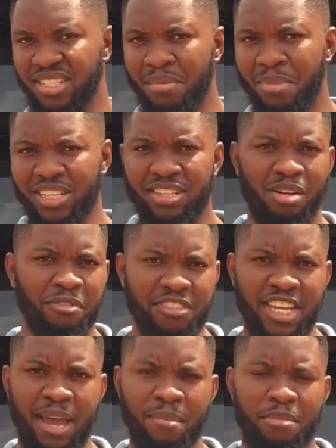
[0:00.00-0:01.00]
It's a matter
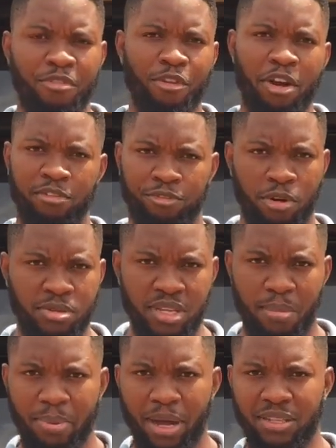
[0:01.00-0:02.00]
of time before it
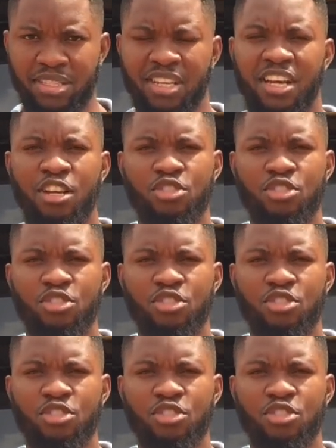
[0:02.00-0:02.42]
falls apart.